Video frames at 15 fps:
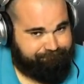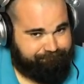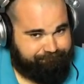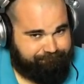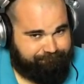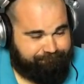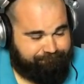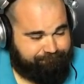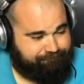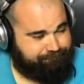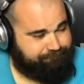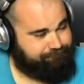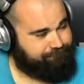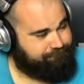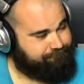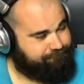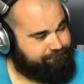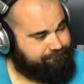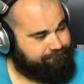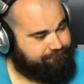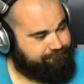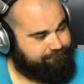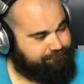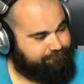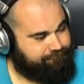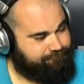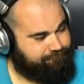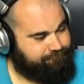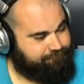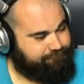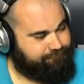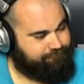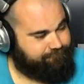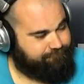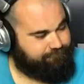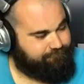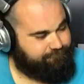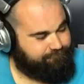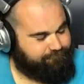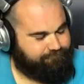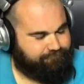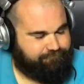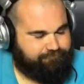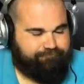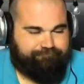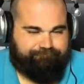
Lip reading: No words are spoken by the person on screen.